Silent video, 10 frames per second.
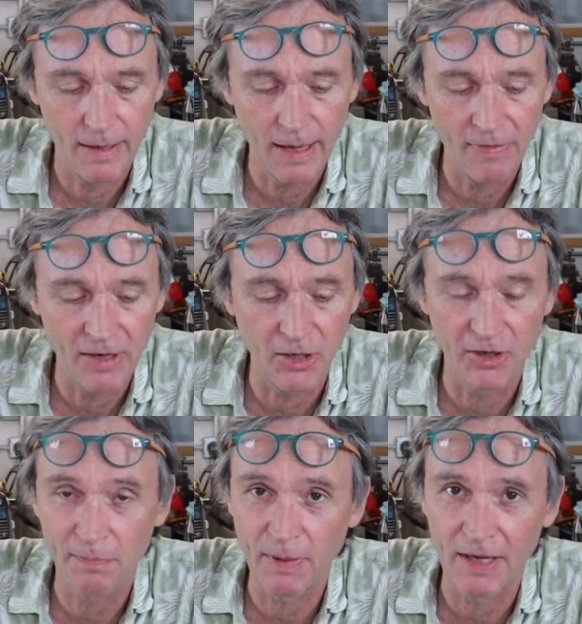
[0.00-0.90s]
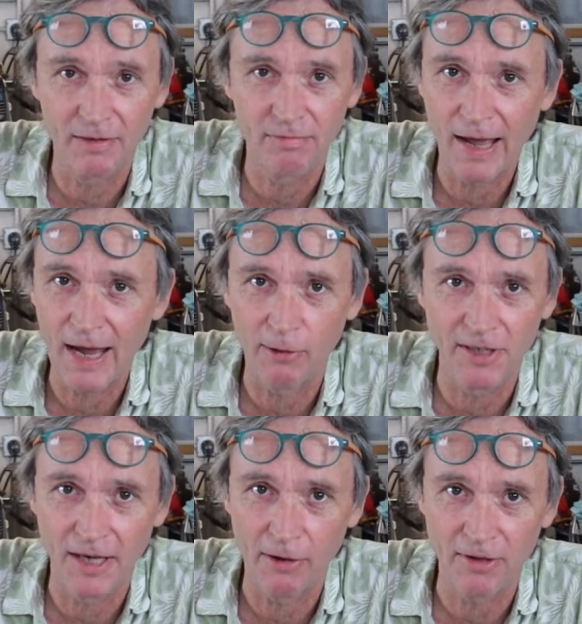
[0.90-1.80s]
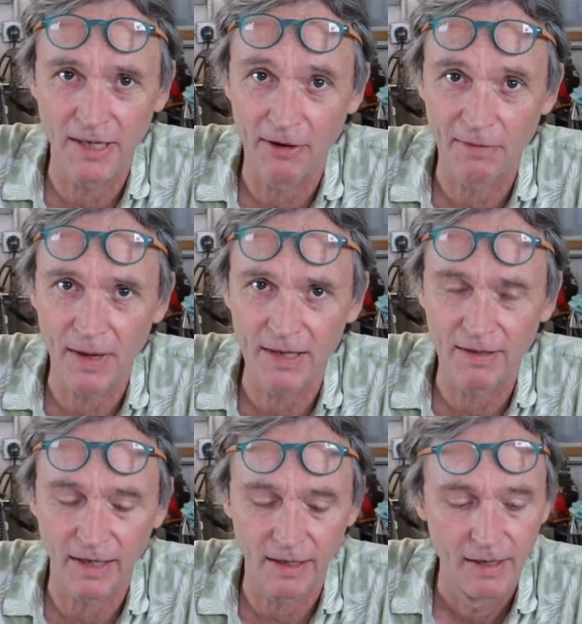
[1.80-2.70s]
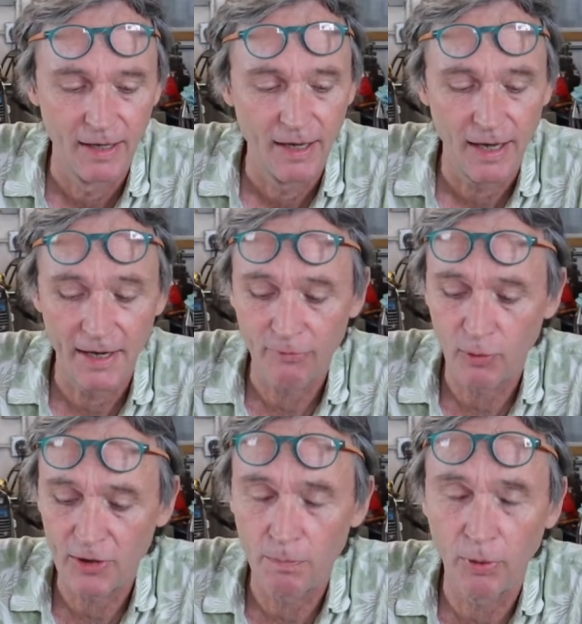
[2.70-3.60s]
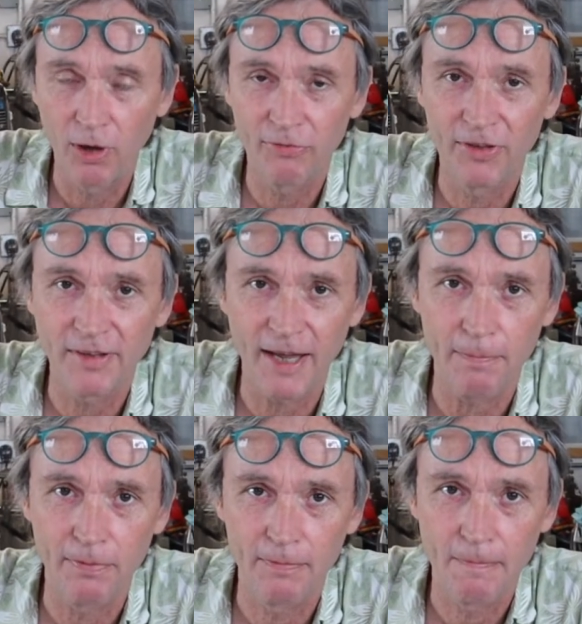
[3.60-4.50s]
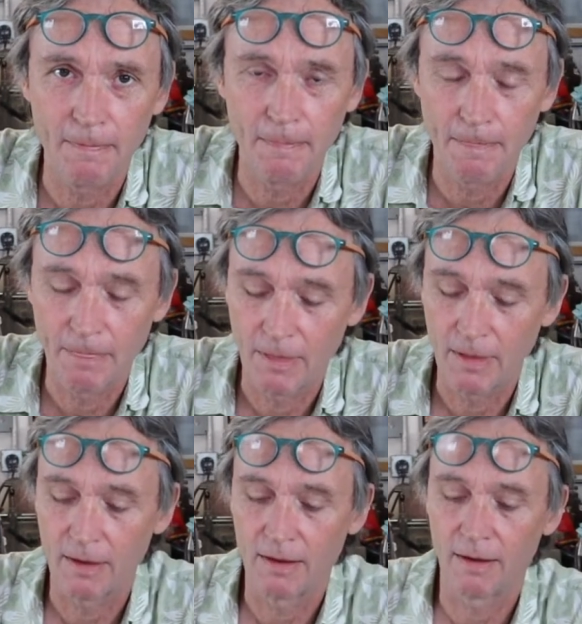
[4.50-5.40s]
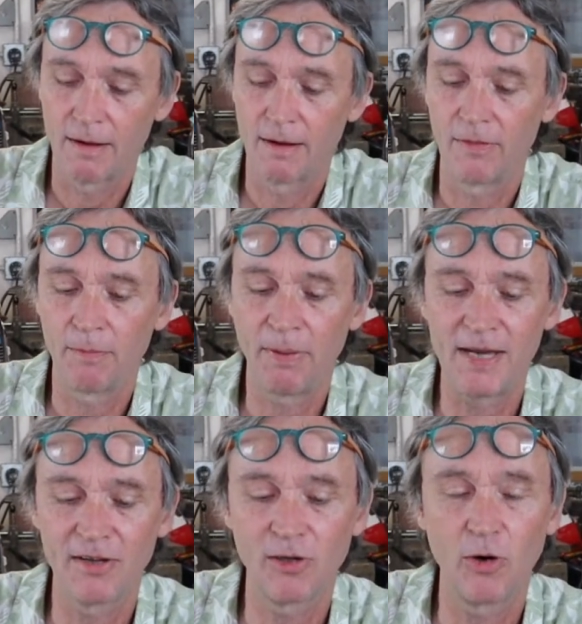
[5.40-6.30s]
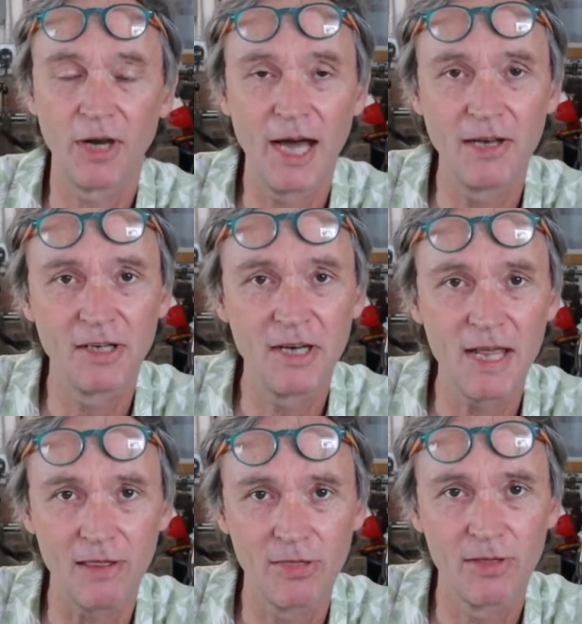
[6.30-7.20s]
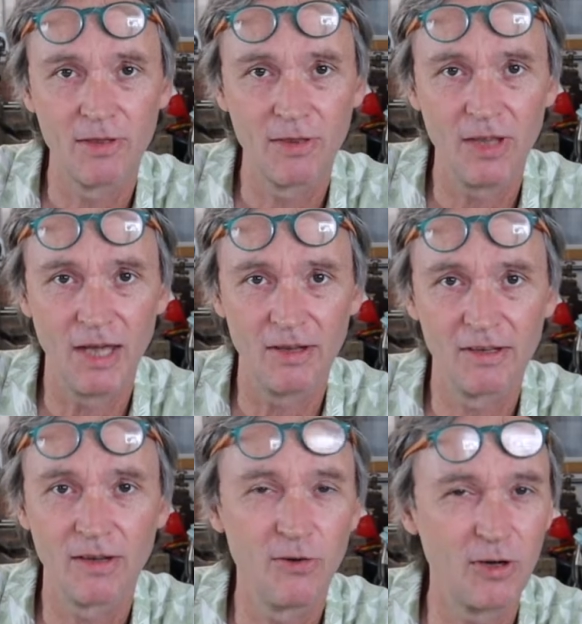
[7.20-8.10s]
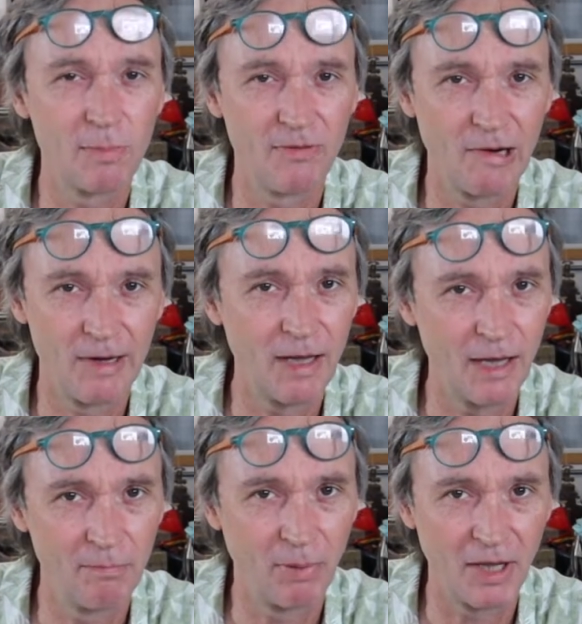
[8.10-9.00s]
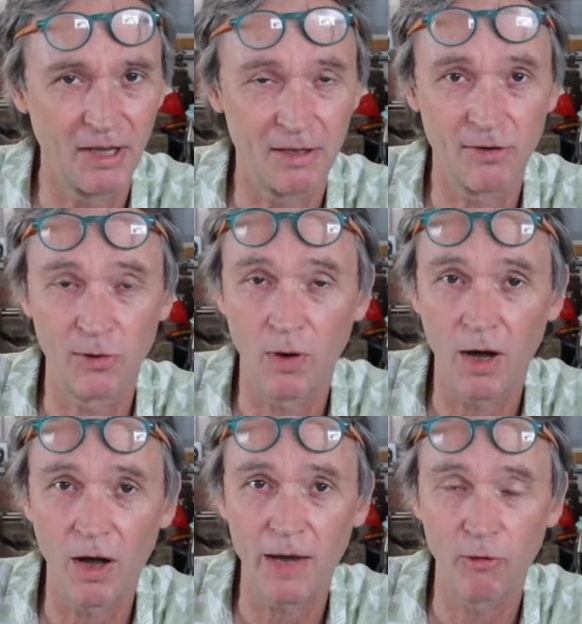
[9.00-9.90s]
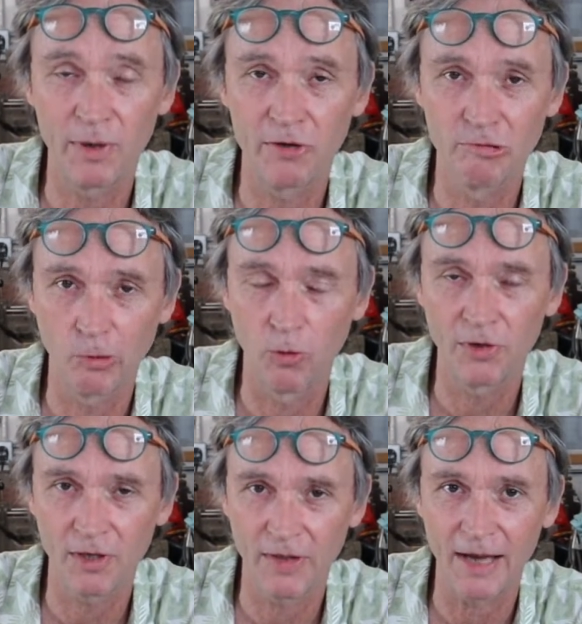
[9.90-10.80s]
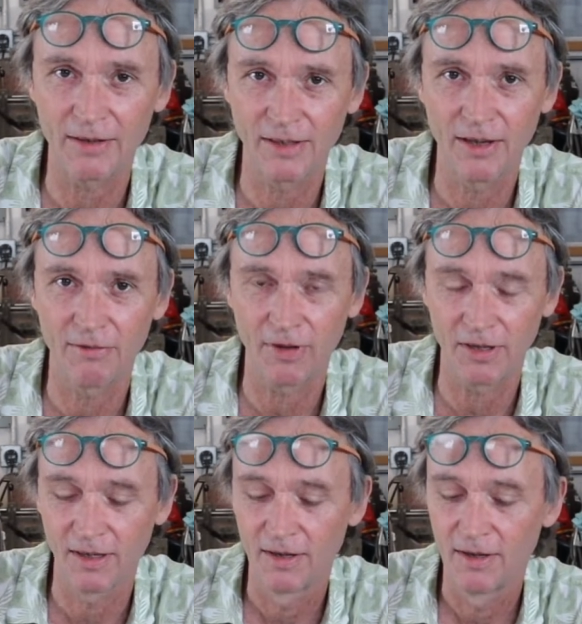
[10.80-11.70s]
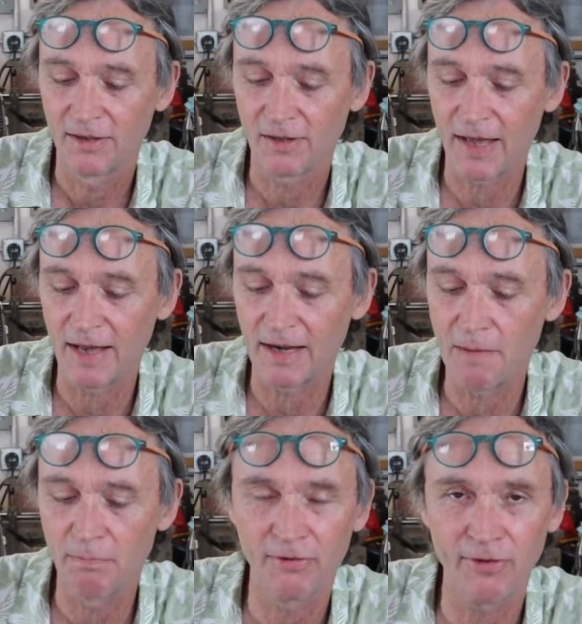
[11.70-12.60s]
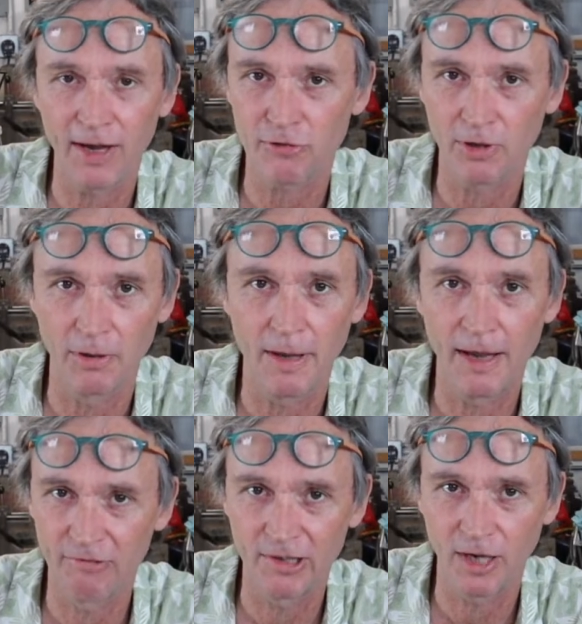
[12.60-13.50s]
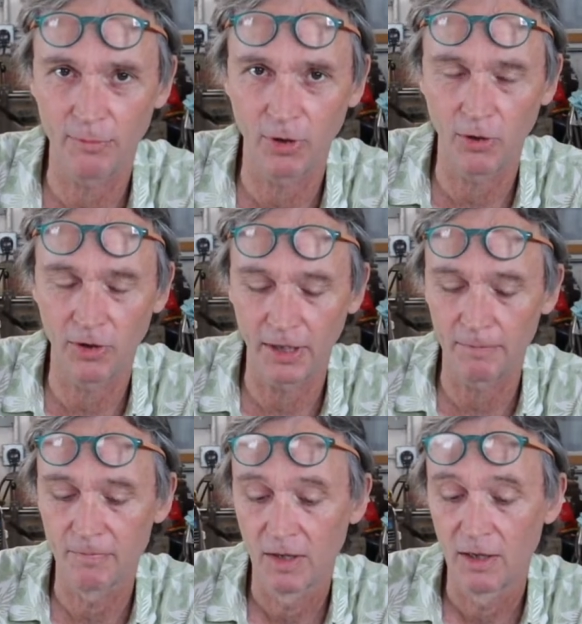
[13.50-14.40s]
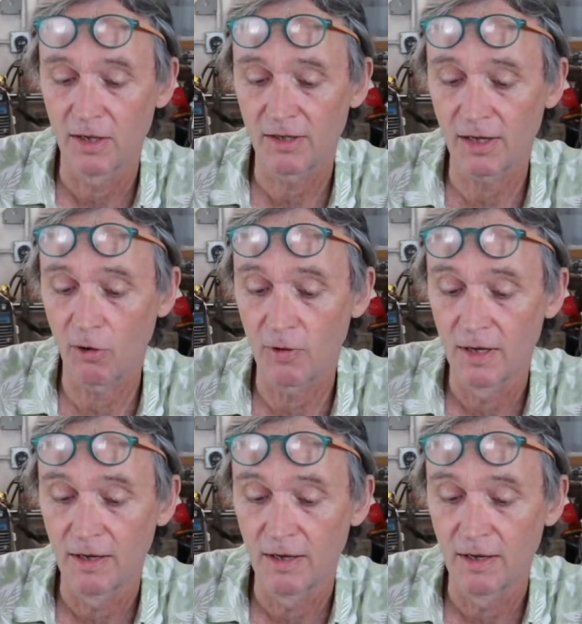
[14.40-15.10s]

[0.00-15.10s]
then you're going to spend hours and hours and hours painting, and if when you pull off the tape the paint has got underneath this, you're going to be very unpleased, because your eye will be drawn to that surface, to that imperfection every time you look at it. So